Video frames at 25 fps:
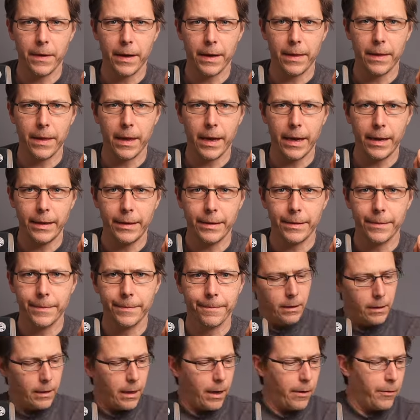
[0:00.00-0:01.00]
got
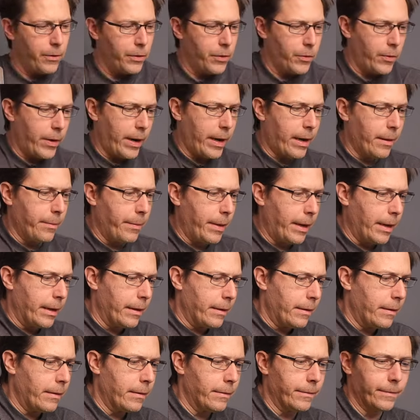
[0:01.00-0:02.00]
that. Now I would
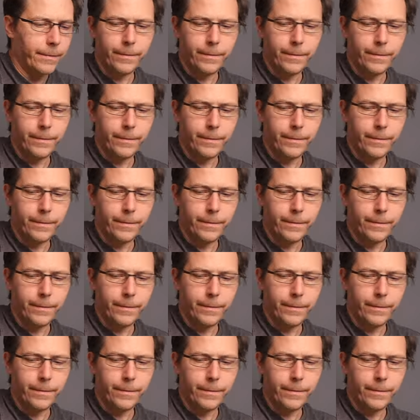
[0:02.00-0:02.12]
recommend,